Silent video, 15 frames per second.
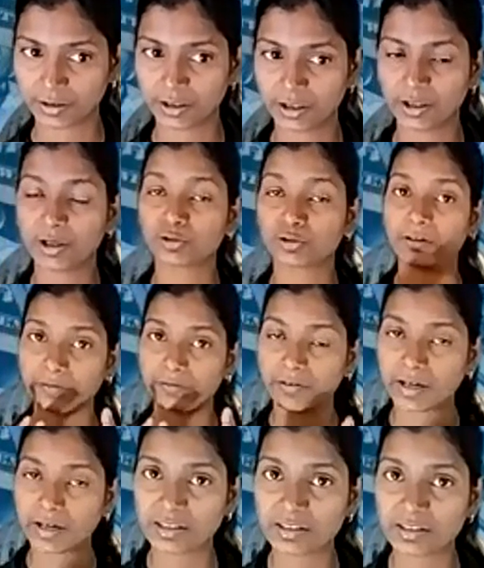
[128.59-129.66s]
So
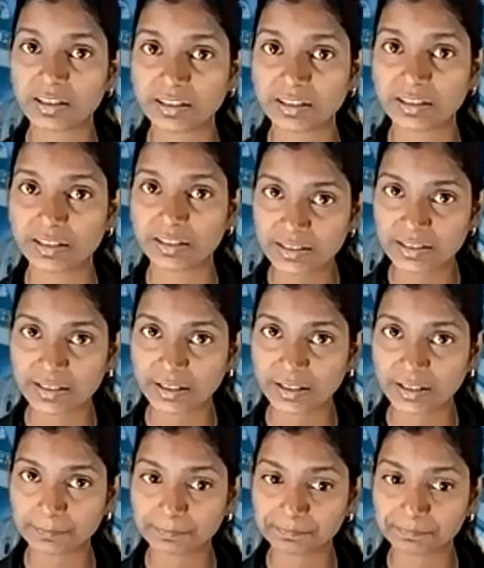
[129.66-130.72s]
FFR is the interest rate
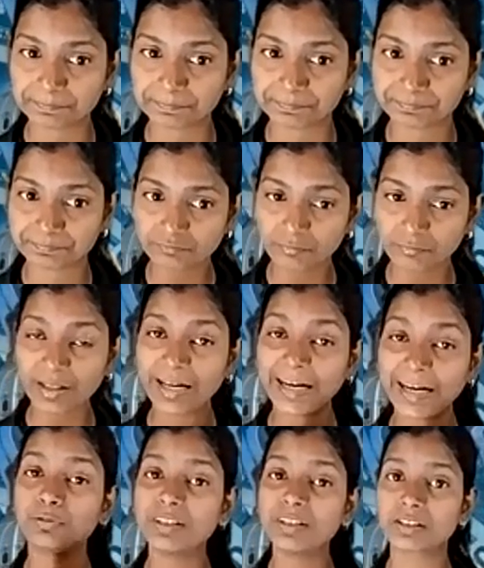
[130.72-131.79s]
at
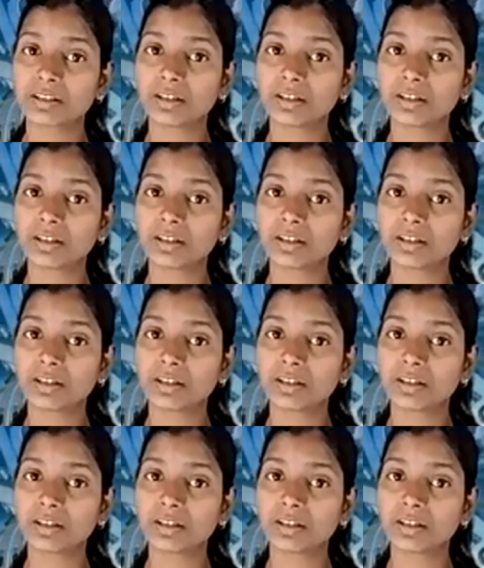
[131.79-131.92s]
which